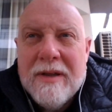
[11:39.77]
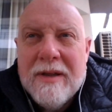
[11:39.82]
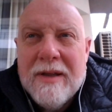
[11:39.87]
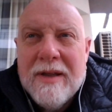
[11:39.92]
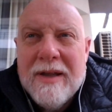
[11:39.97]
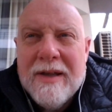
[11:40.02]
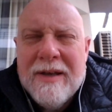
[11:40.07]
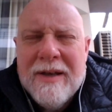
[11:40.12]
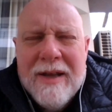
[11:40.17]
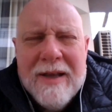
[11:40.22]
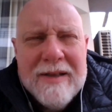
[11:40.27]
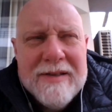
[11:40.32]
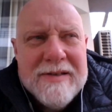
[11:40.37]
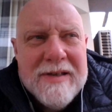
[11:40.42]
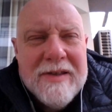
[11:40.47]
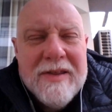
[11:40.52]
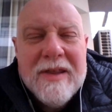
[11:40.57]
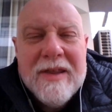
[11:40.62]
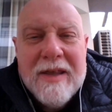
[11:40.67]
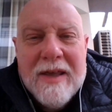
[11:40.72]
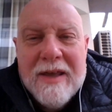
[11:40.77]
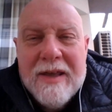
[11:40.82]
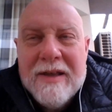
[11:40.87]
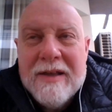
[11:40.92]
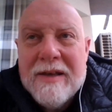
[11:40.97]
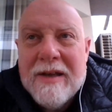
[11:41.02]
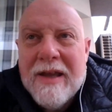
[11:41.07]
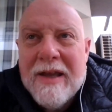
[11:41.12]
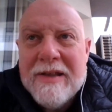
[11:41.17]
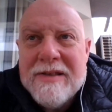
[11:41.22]
Ignatz, I think. Yeah,
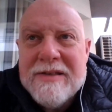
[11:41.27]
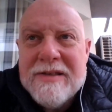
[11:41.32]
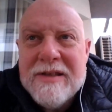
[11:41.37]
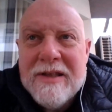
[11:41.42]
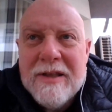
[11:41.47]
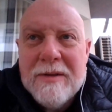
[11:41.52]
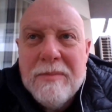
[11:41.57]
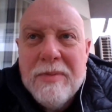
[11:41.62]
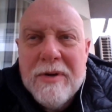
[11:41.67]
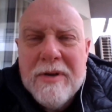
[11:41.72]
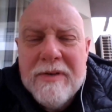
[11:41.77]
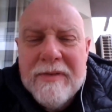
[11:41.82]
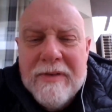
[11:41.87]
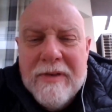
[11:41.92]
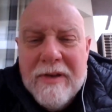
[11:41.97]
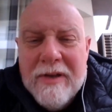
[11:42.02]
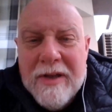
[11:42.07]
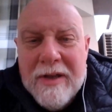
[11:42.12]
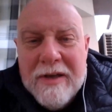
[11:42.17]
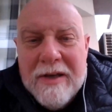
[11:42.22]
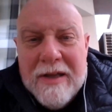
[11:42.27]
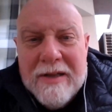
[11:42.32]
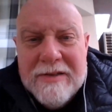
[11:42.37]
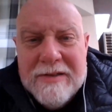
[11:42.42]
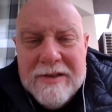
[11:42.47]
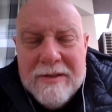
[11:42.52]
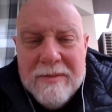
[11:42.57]
Ignatz. In the book it's called Ignatz,